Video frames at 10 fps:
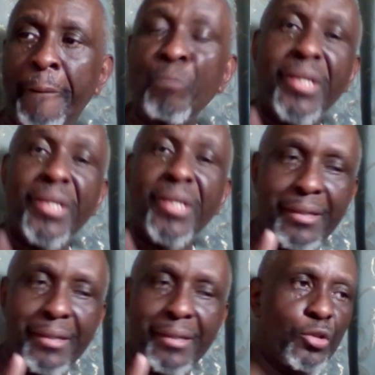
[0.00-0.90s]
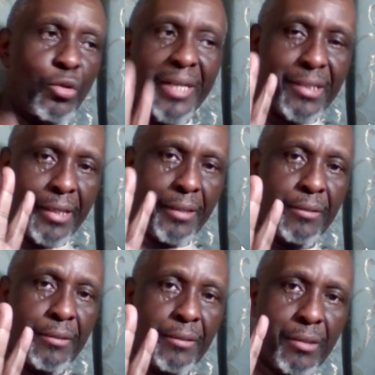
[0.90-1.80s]
just say the
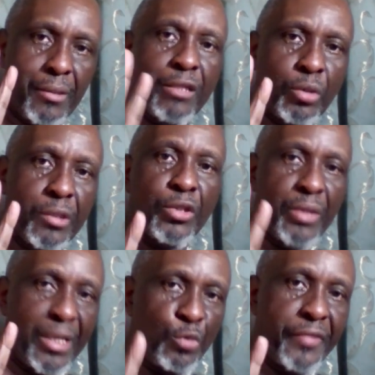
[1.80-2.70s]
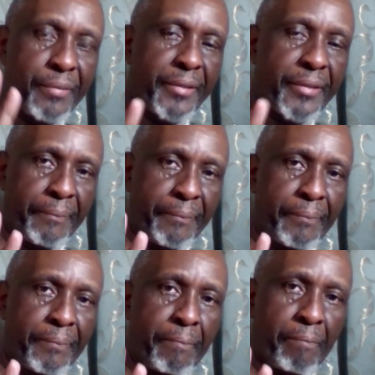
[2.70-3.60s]
mental model speaks to the UVP.
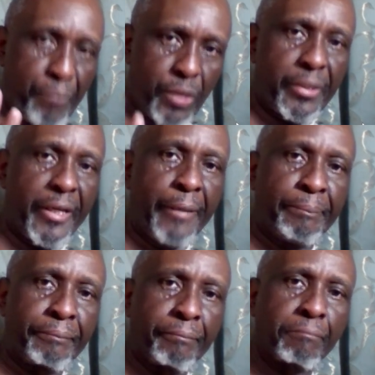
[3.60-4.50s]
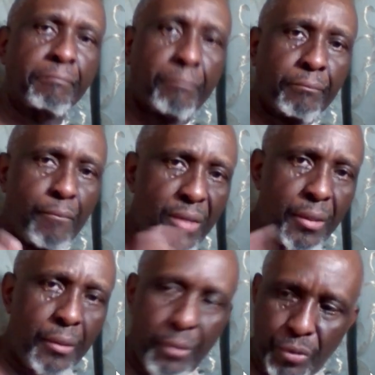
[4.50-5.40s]
Okay?
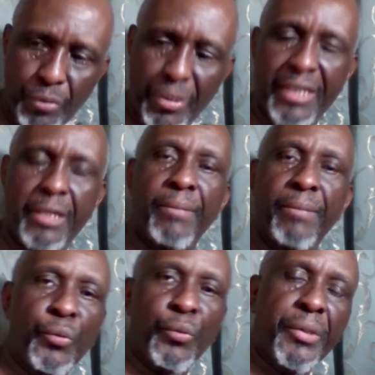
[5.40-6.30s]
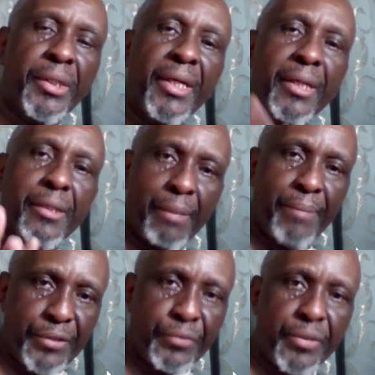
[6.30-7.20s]
So that's number two. Number
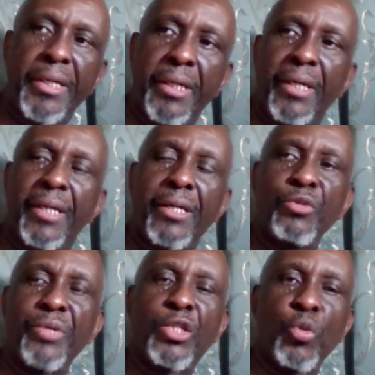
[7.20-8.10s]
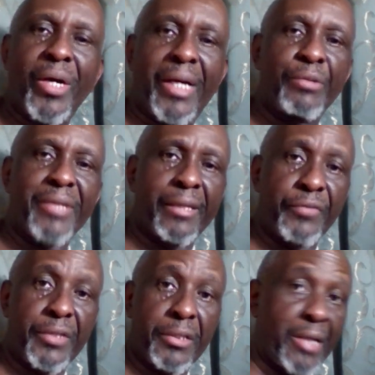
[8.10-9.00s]
three, you need to work out the
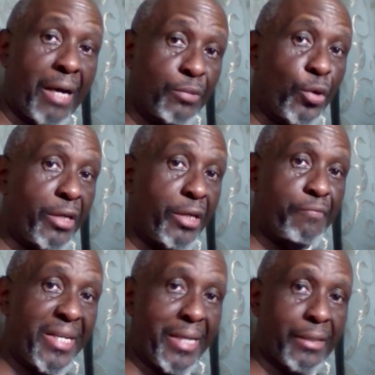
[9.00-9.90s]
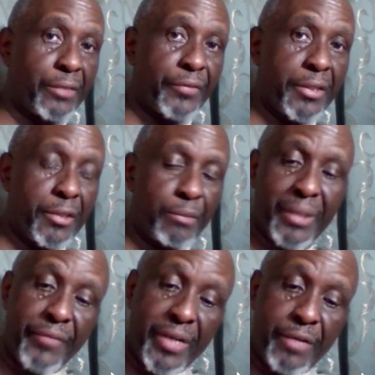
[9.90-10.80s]
activities. Now, I've spoken of many activities, but
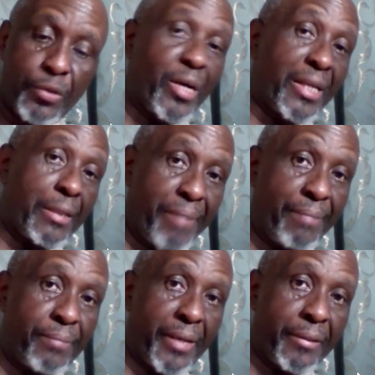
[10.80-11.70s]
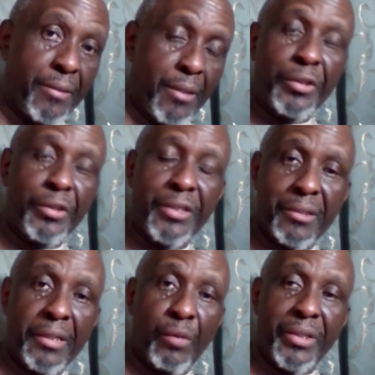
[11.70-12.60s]
even if you look at the pipeline, which is
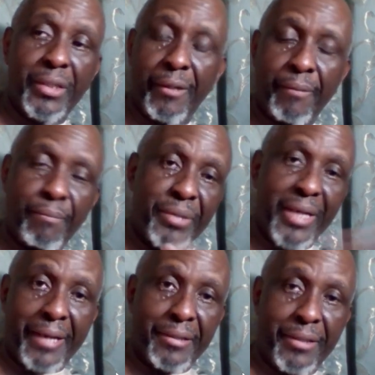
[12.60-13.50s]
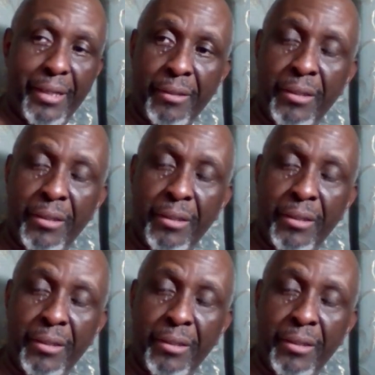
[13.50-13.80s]
dealing with the big idea,